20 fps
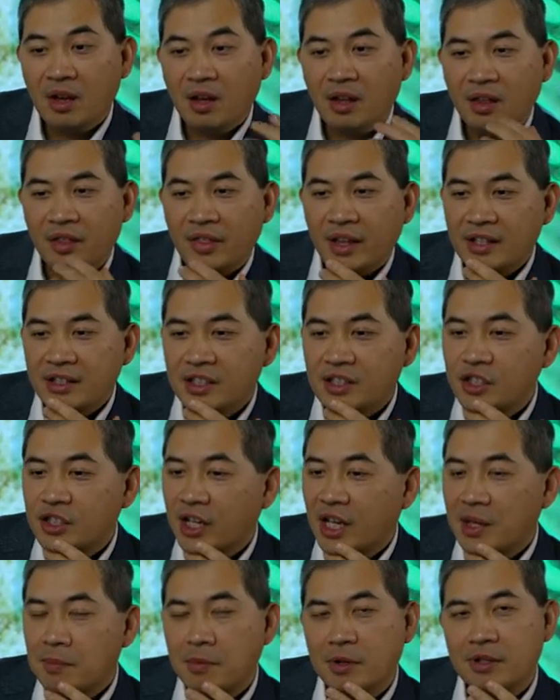That's a
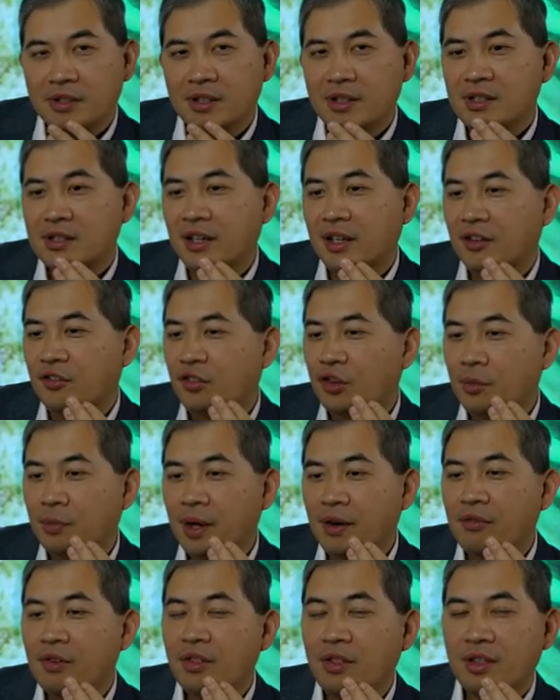shame because it's like from
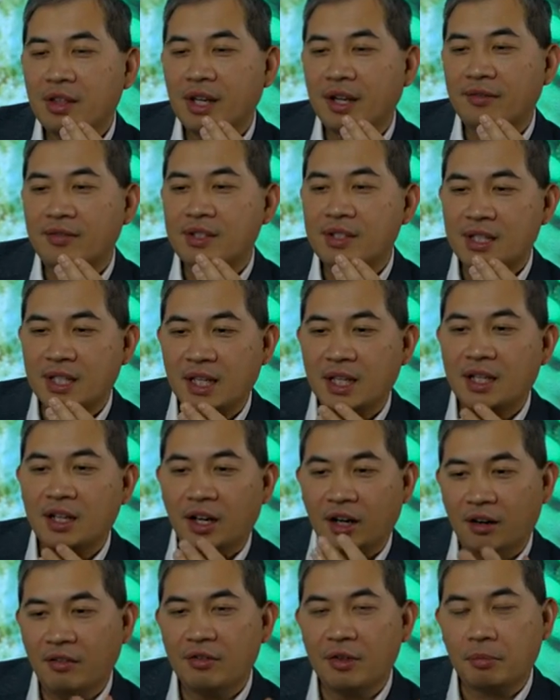everything that I've seen
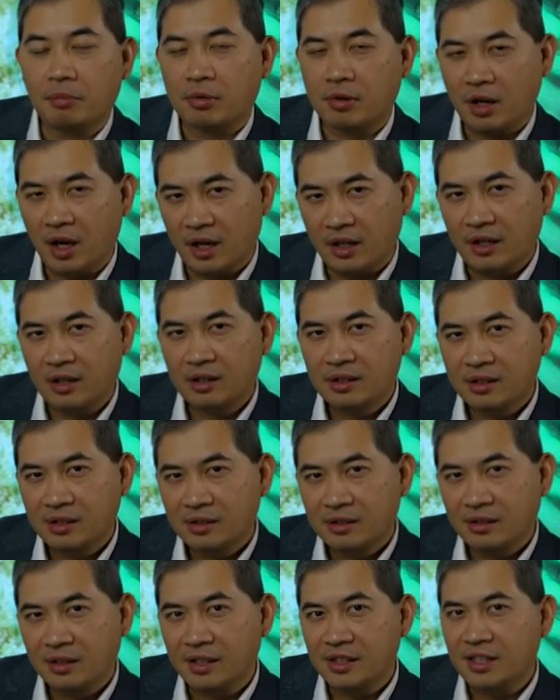of the product,
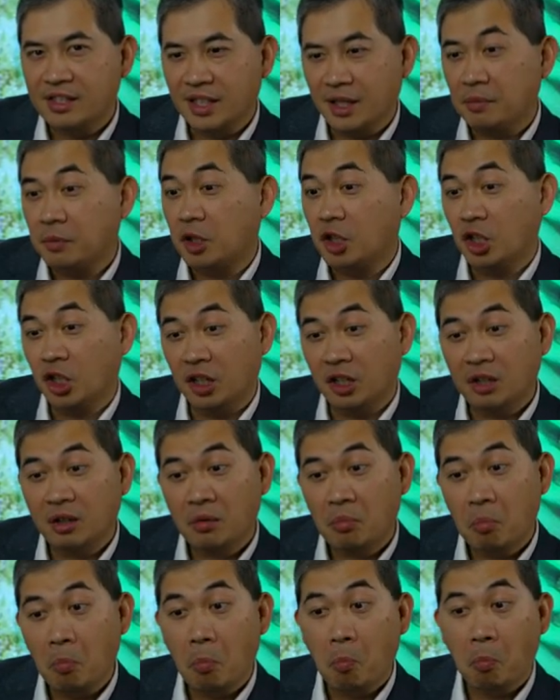it seemed good.